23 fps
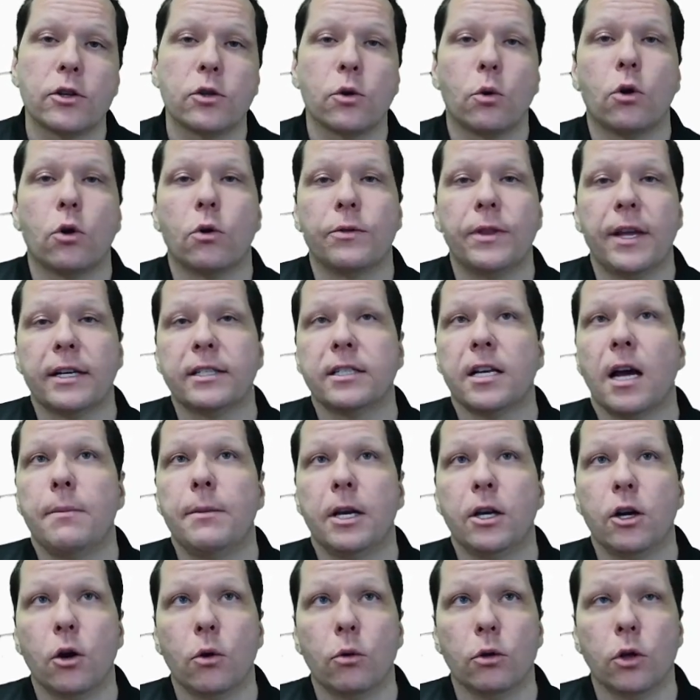or the next time they
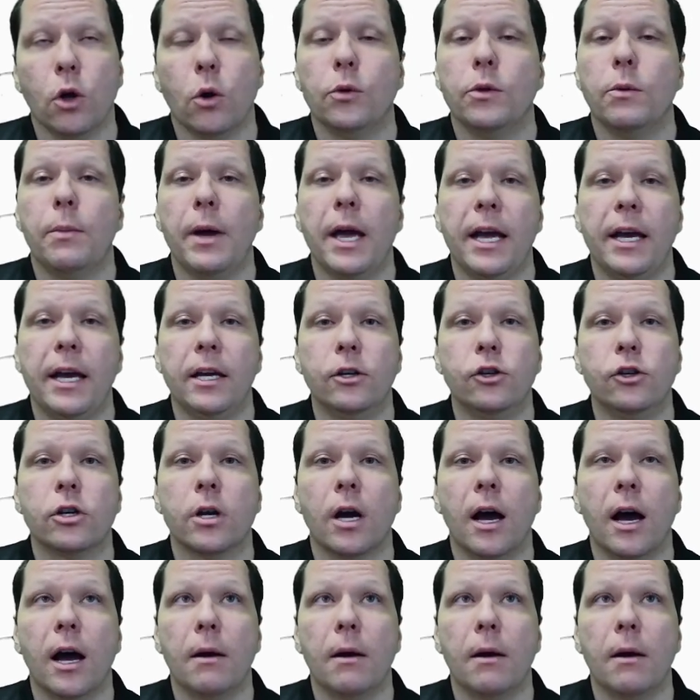go load the page,